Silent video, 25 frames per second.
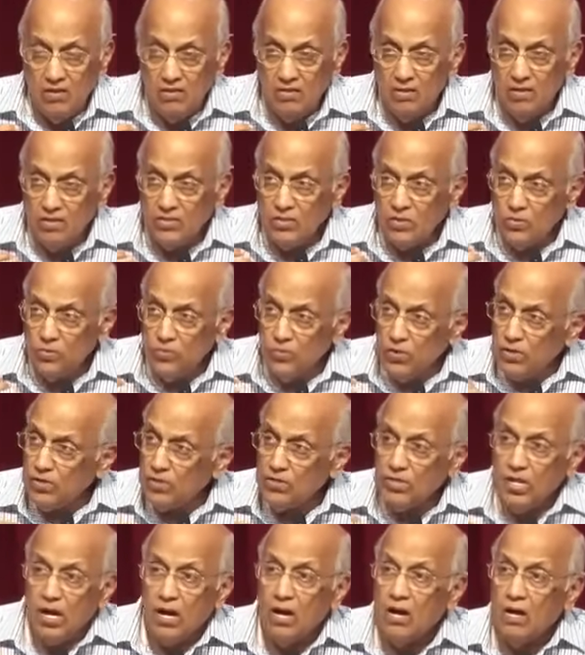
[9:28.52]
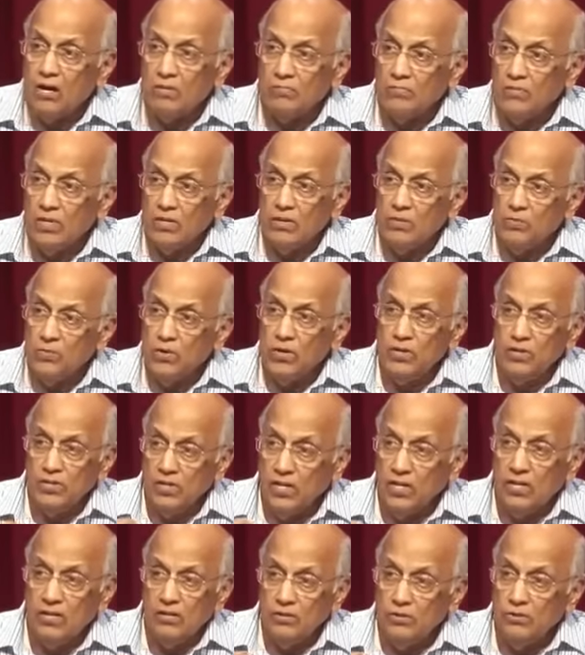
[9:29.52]
There's a worse harm that the
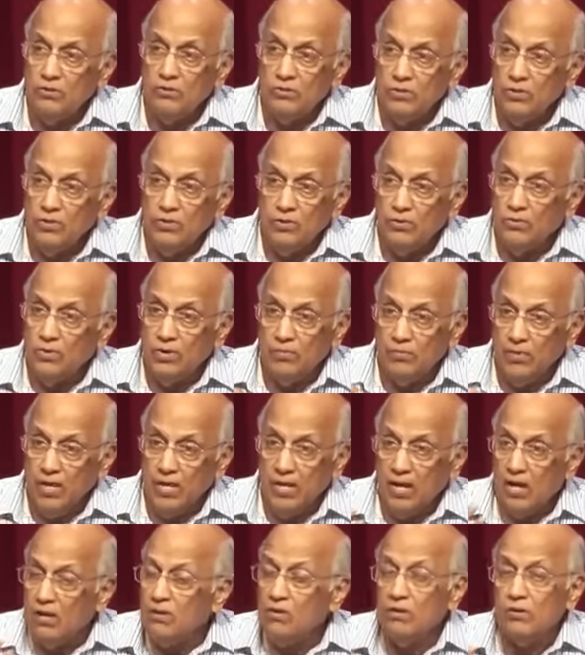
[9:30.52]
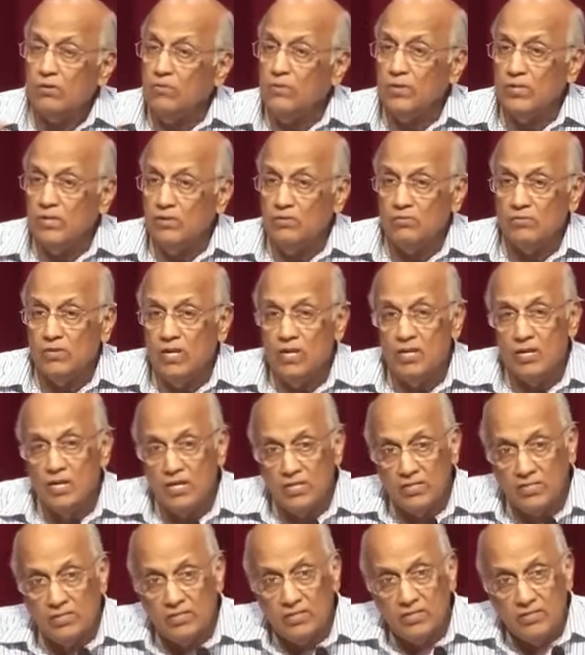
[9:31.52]
world can do to you and me, and I don't know whether you
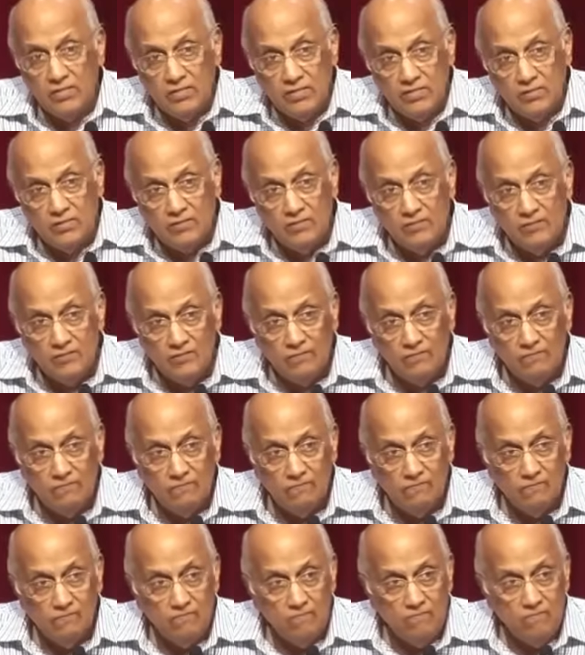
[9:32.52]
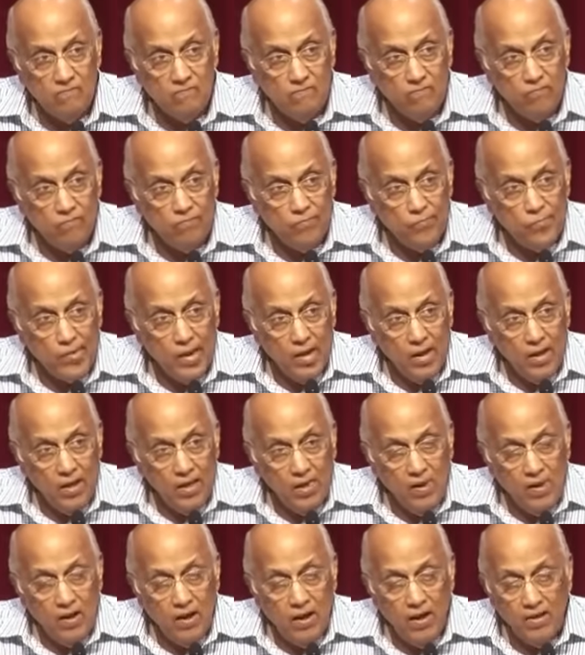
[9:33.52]
realize this.
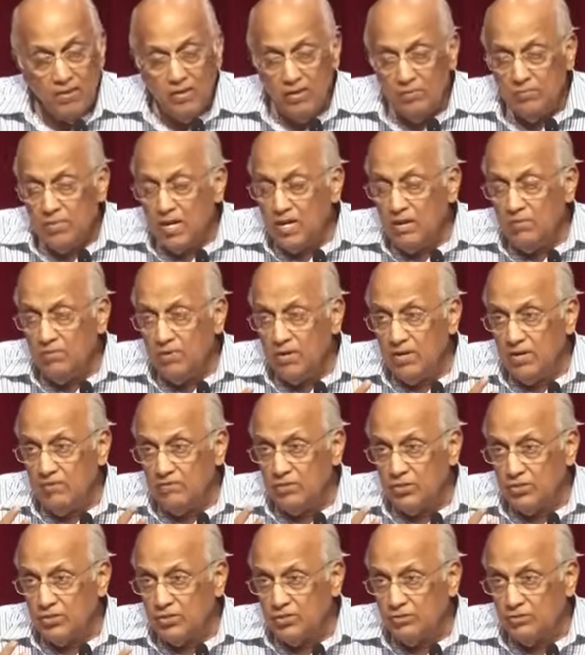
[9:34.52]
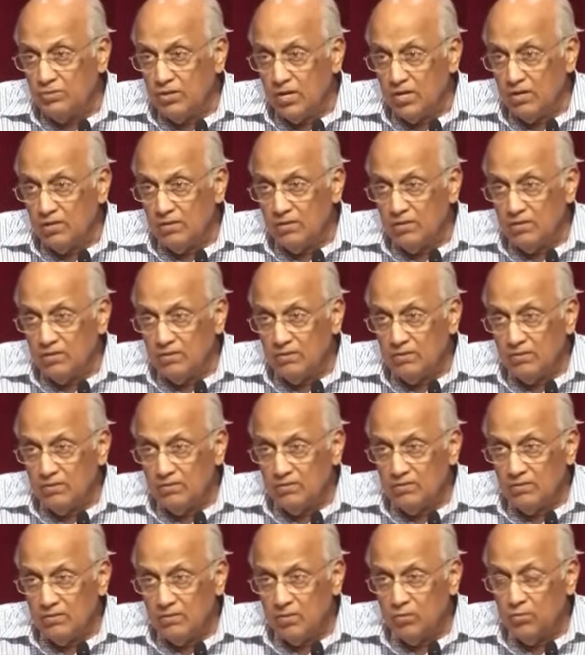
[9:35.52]
I think many believers do not.
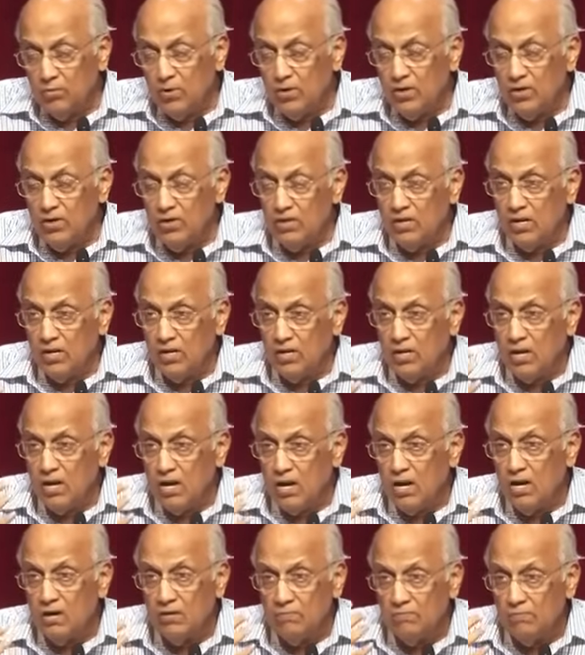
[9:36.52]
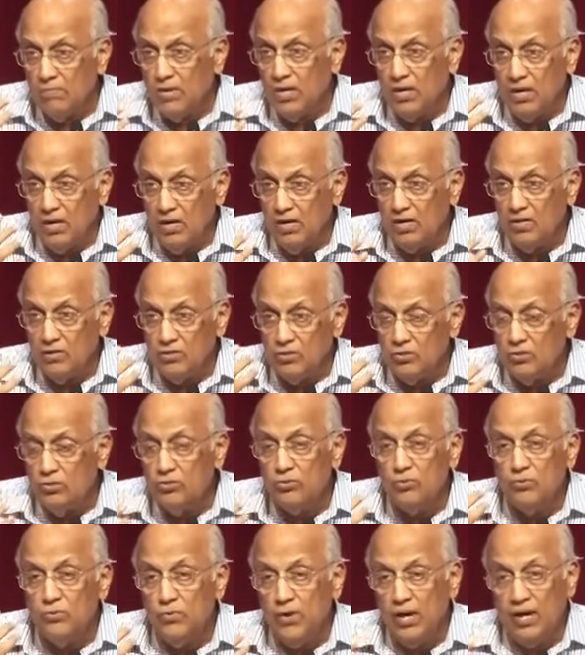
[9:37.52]
The world can harm me in
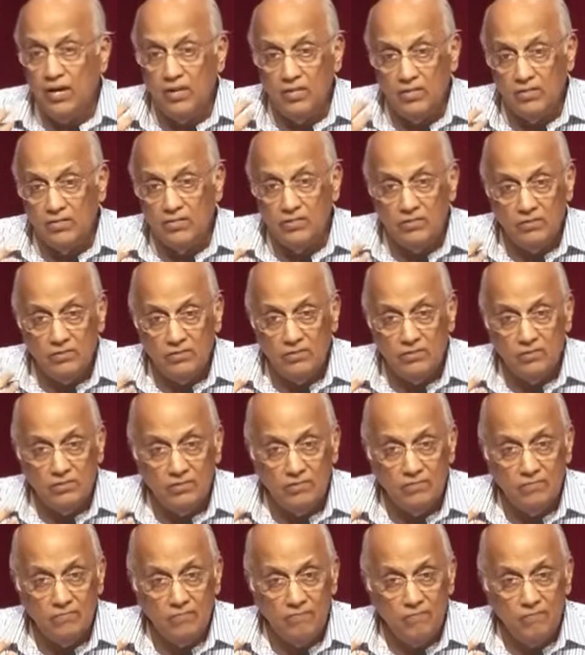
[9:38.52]
two ways.